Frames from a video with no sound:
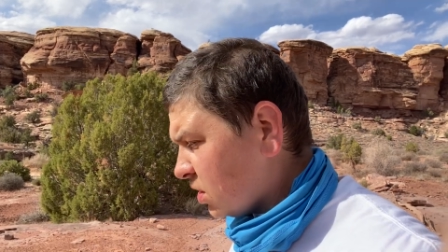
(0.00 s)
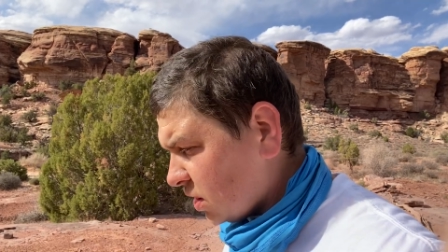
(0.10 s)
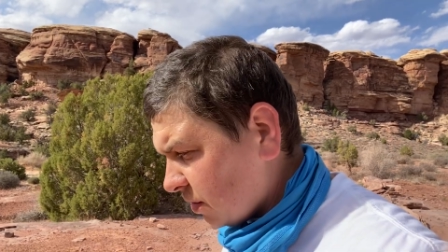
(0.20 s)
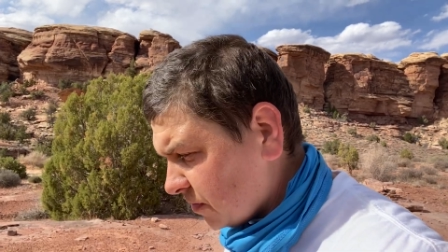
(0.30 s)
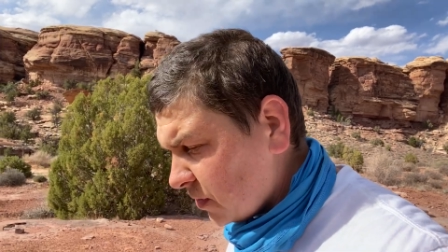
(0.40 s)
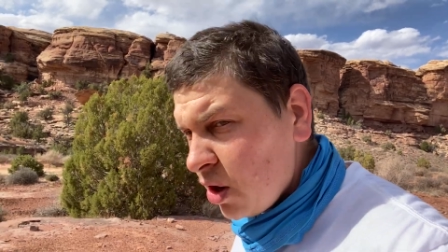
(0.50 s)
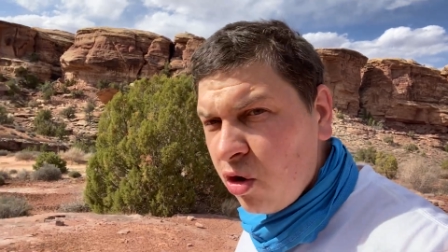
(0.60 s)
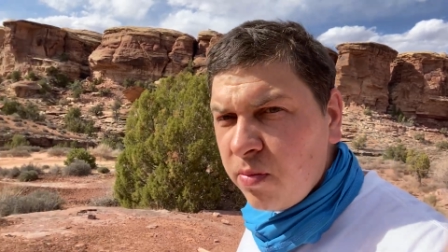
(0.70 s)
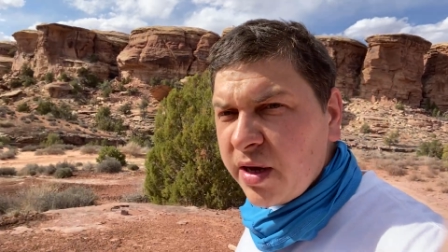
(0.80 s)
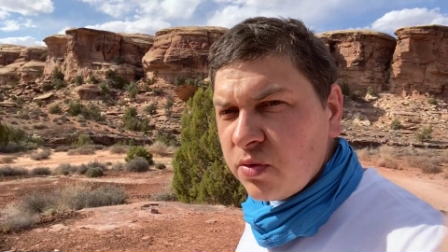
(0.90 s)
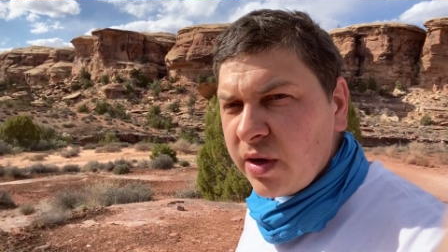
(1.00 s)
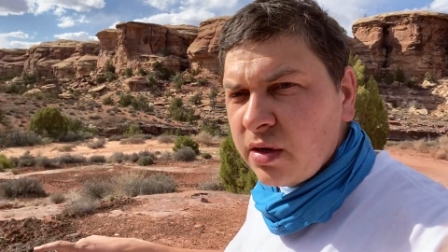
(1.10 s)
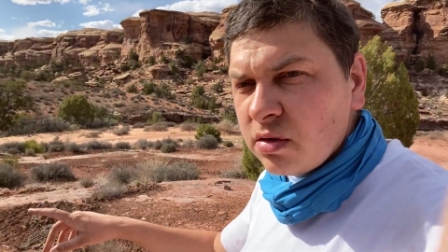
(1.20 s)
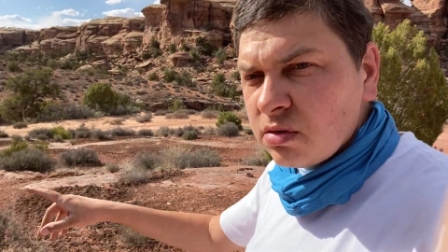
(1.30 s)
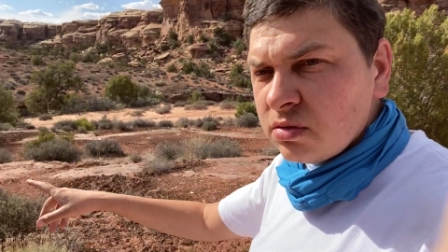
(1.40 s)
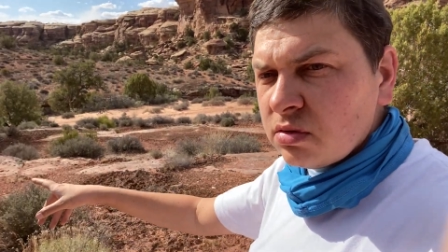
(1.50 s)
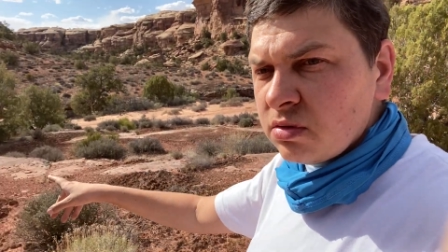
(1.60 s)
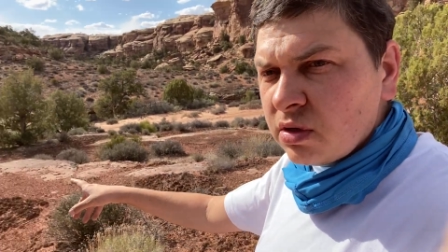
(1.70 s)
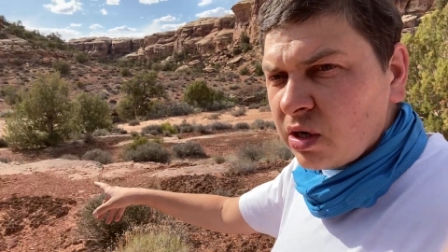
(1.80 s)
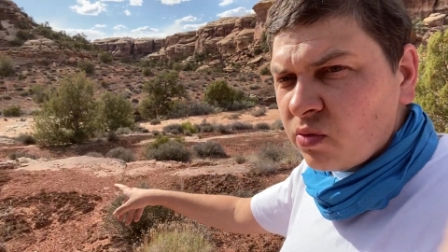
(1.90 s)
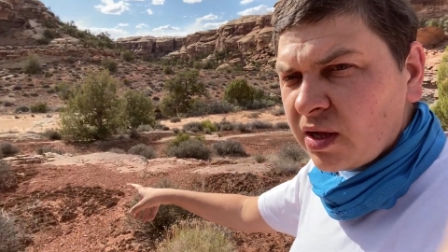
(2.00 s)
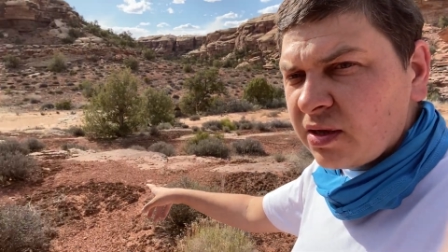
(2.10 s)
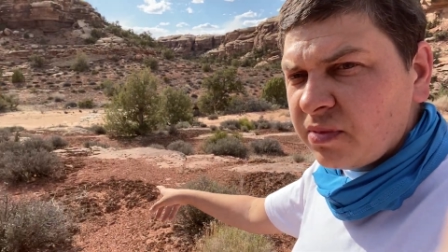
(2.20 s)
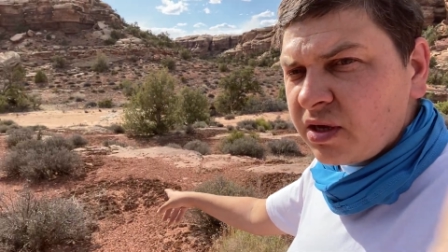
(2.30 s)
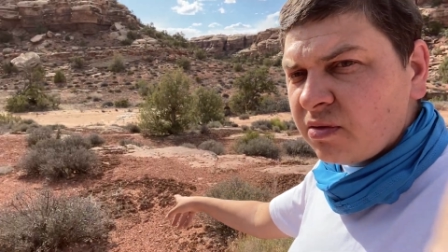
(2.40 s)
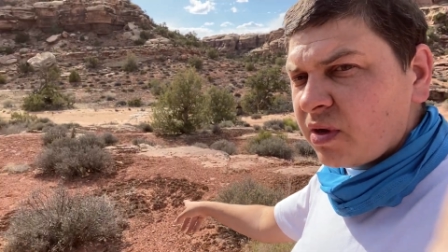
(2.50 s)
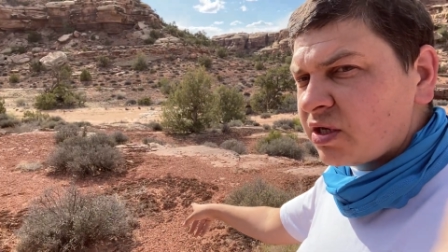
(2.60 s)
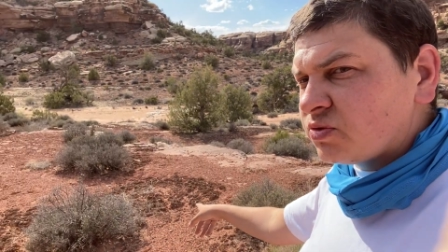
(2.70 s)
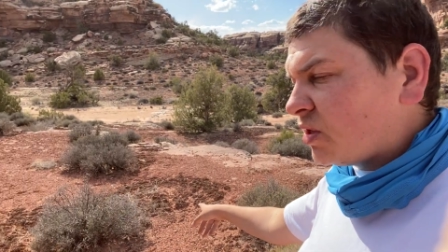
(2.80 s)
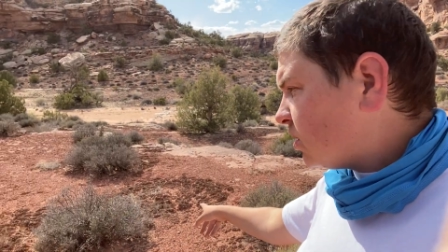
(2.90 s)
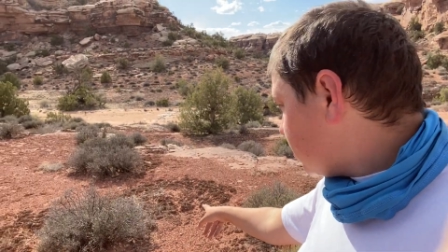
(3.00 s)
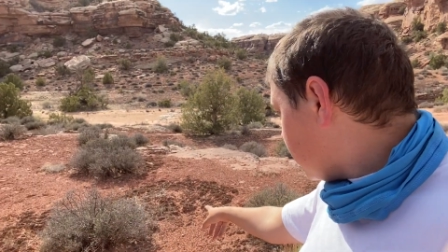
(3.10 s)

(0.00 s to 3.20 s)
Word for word: Um, oh, by the way, uh, while I'm here, I might as well,